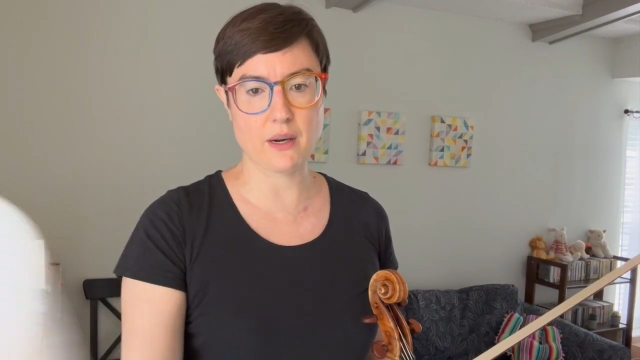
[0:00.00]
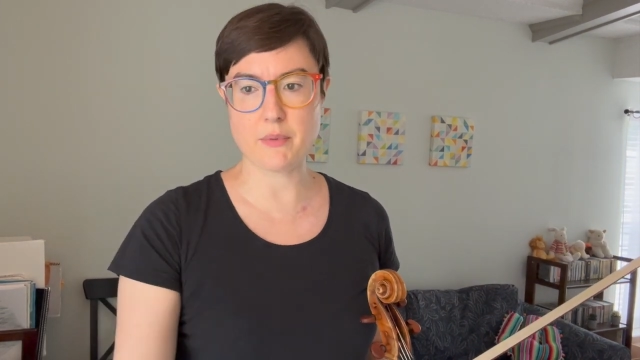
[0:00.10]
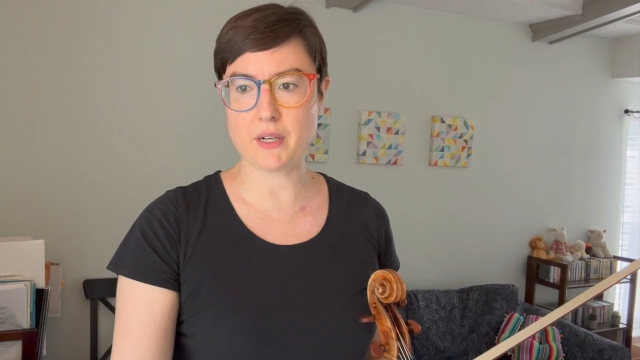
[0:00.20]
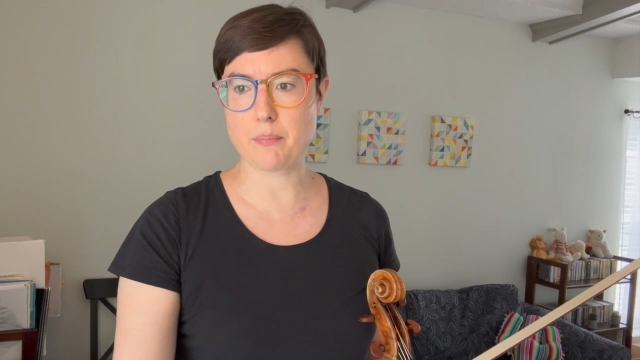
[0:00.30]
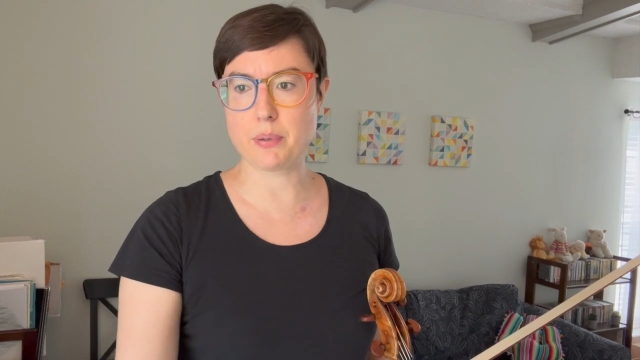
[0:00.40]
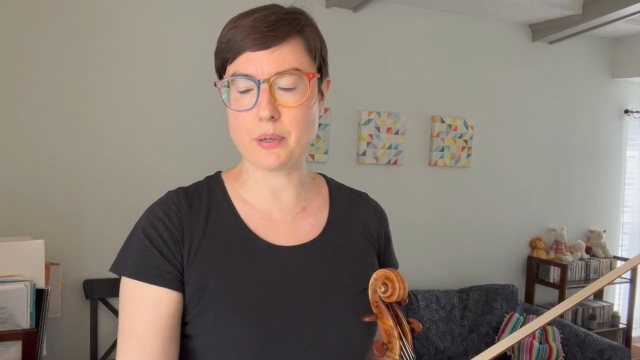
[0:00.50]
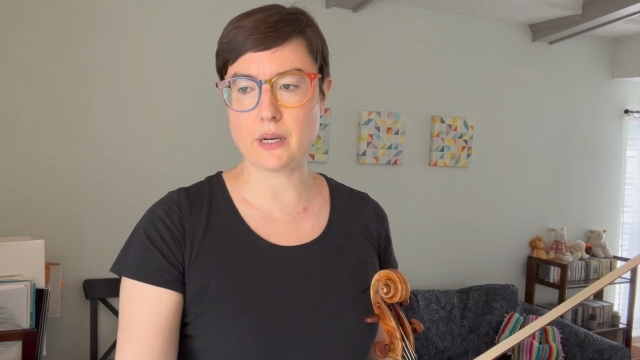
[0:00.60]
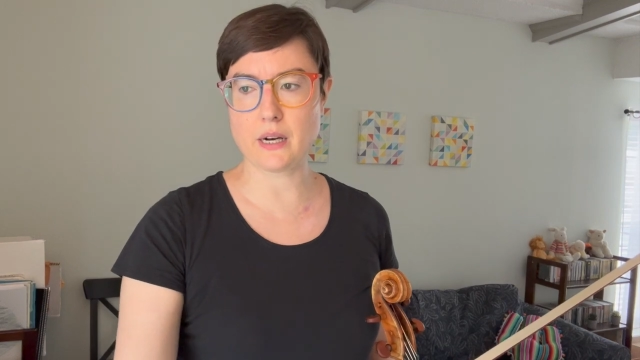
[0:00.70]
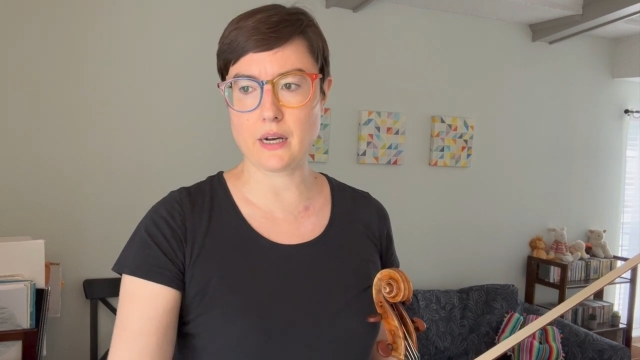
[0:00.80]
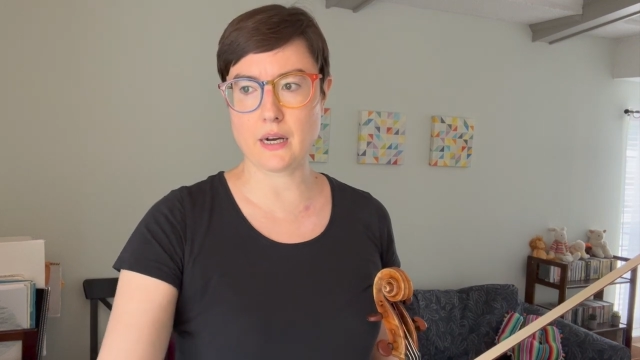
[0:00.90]
I'm going to
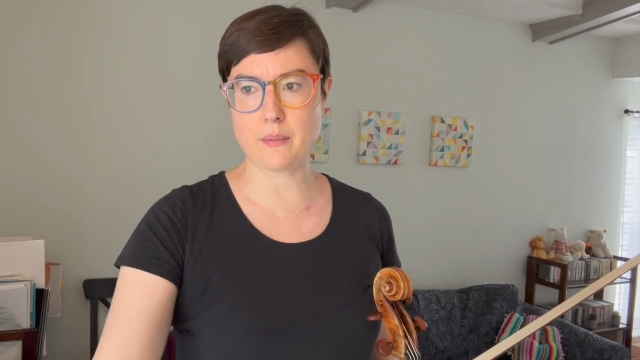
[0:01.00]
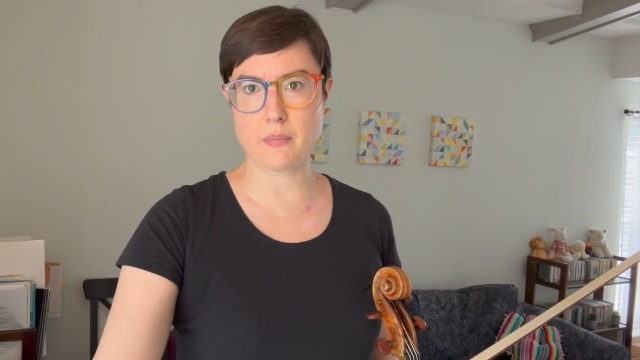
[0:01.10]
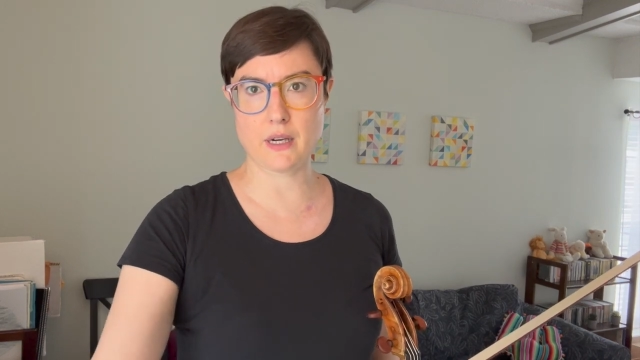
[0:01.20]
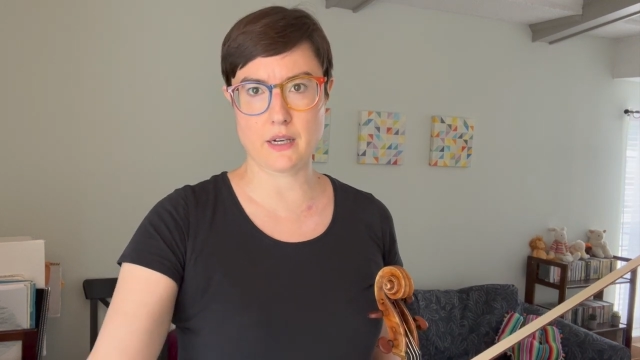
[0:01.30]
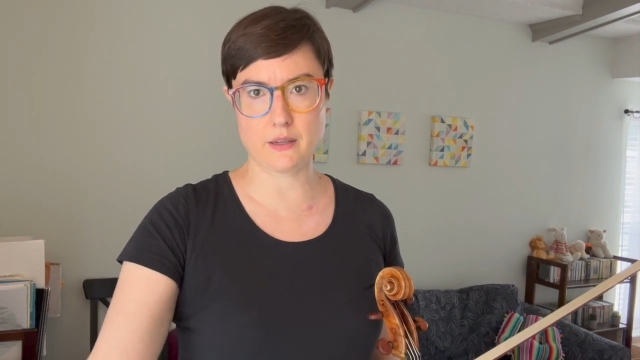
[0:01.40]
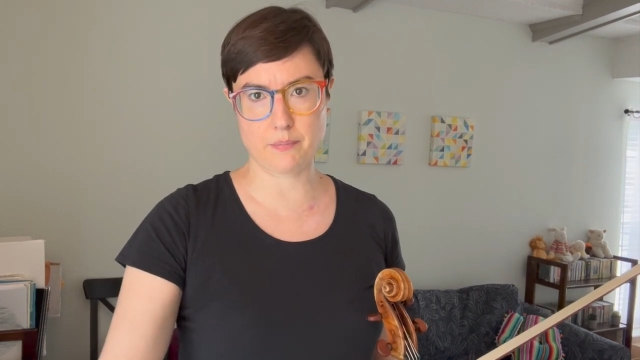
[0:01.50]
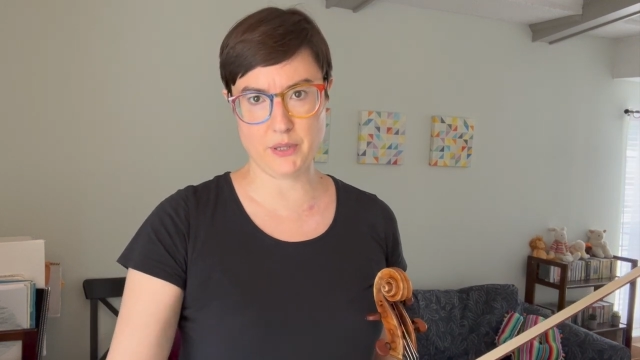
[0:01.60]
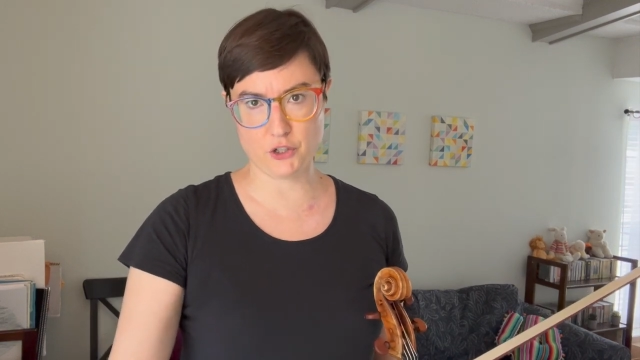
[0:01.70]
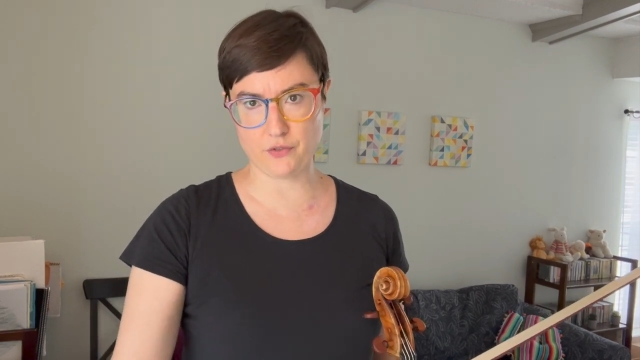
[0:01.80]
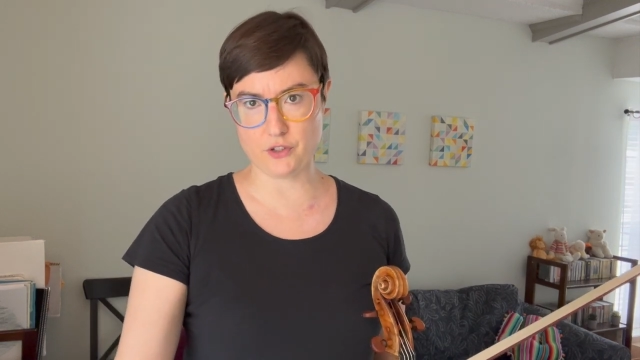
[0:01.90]
put a
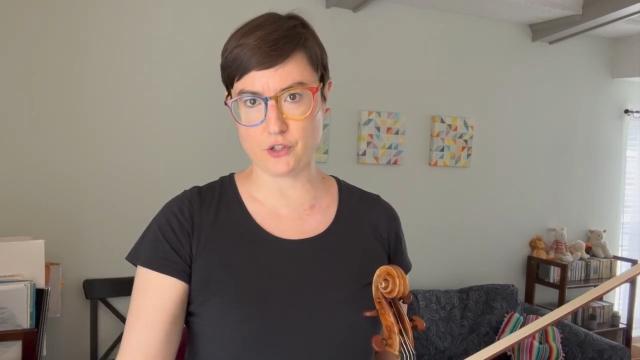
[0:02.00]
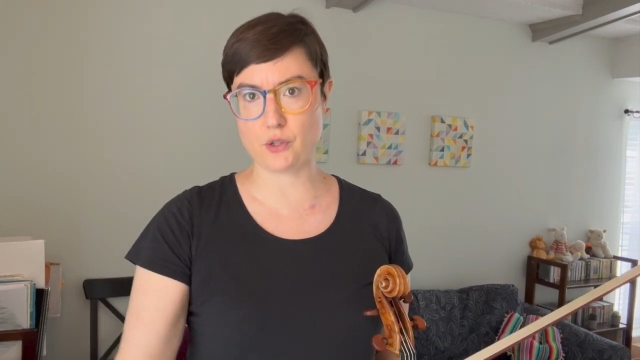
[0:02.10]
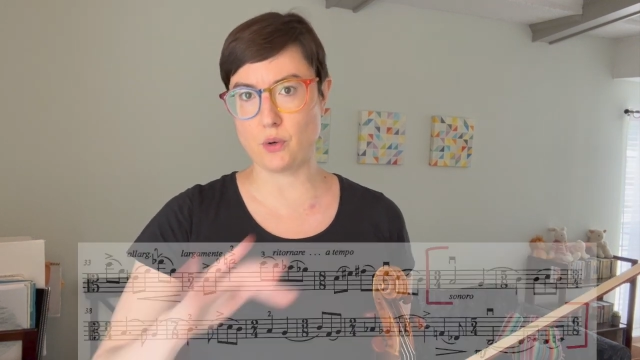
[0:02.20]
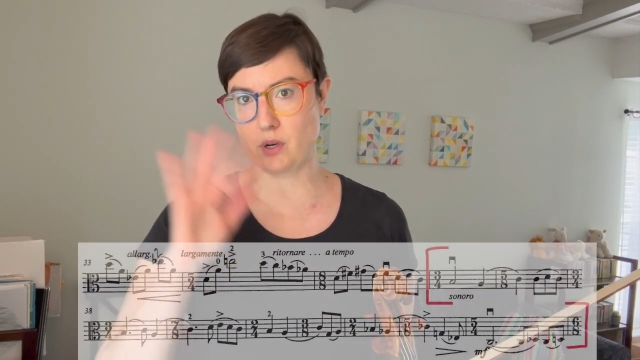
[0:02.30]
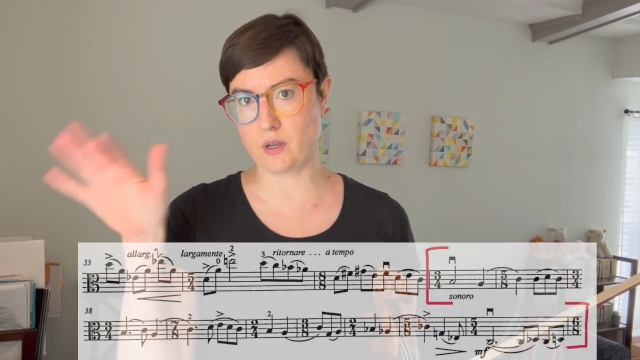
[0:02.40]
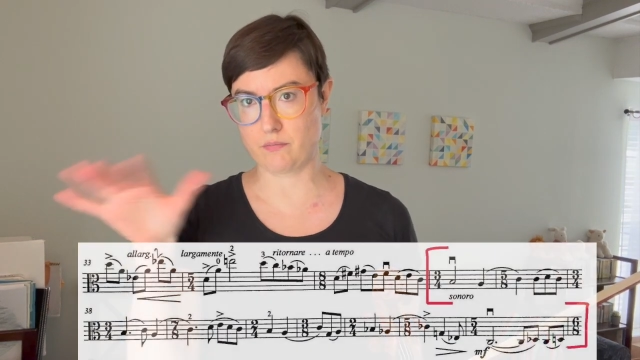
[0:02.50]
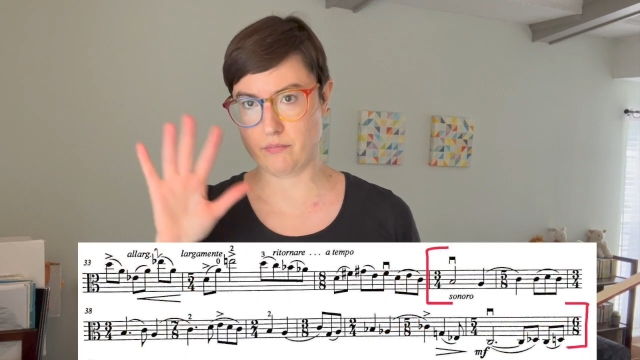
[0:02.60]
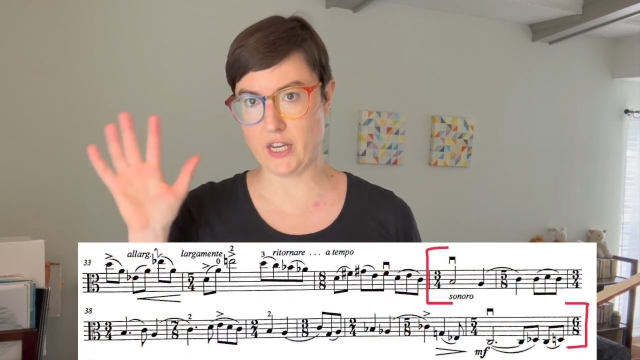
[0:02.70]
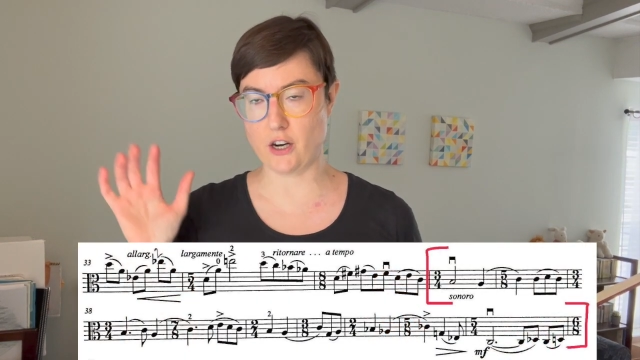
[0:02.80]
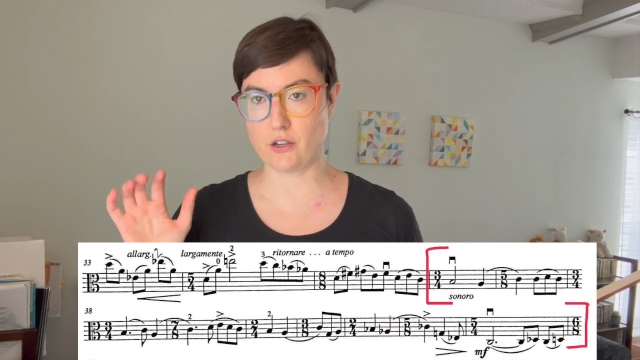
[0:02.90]
picture of the score
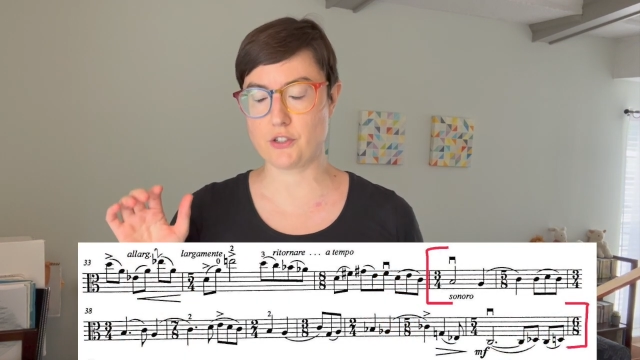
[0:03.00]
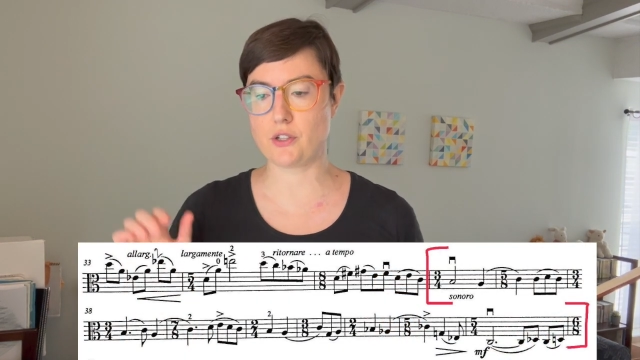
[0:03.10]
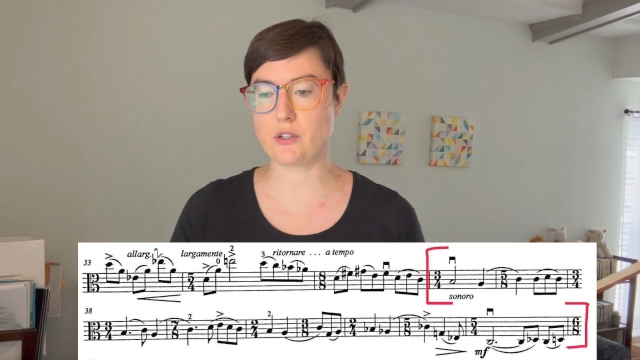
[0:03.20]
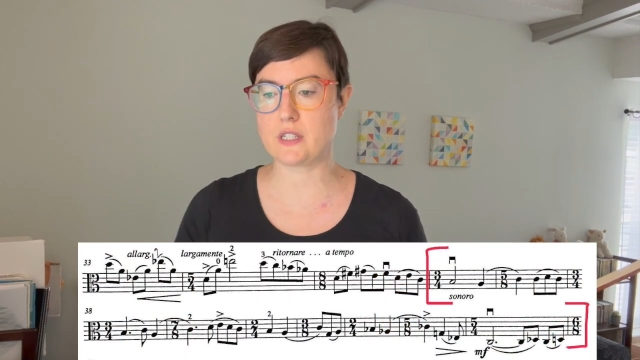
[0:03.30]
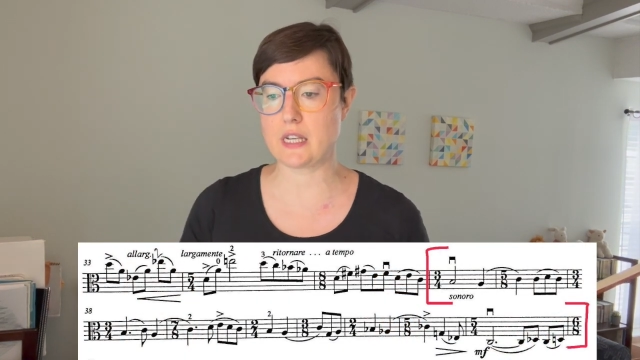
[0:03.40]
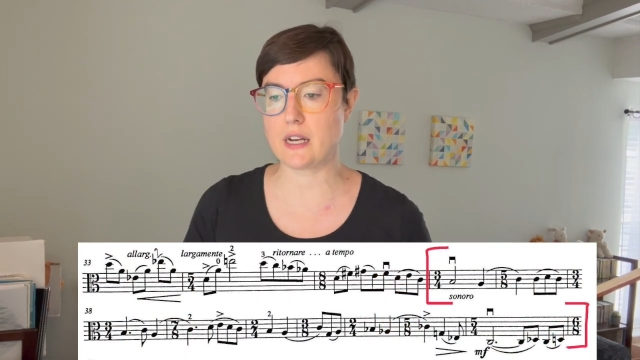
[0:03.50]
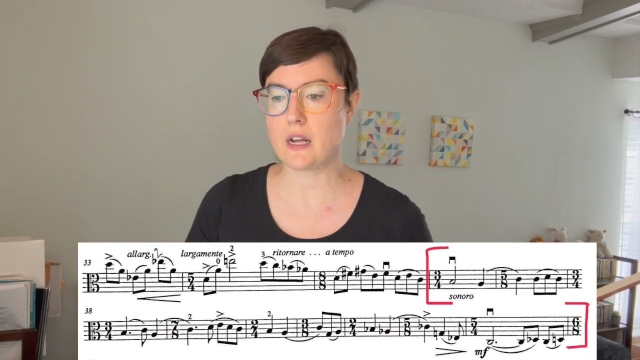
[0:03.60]
here so you can see it.